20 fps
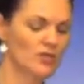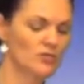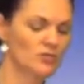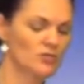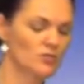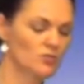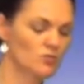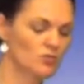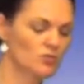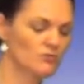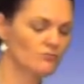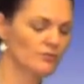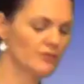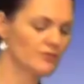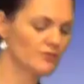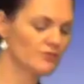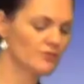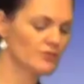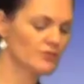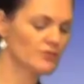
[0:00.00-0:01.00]
Source 3
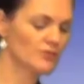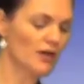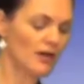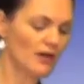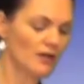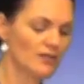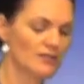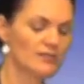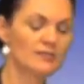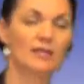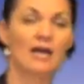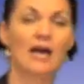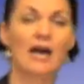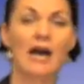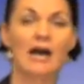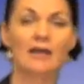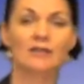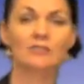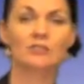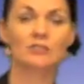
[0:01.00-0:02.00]
uses colour to
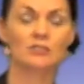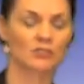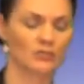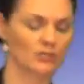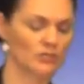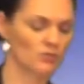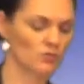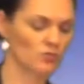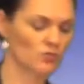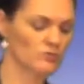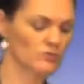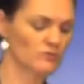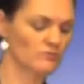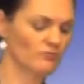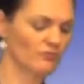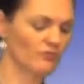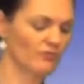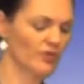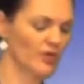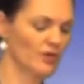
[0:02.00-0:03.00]
add to the
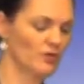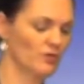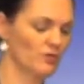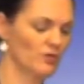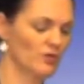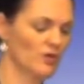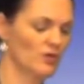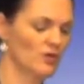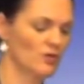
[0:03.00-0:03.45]
autumn feel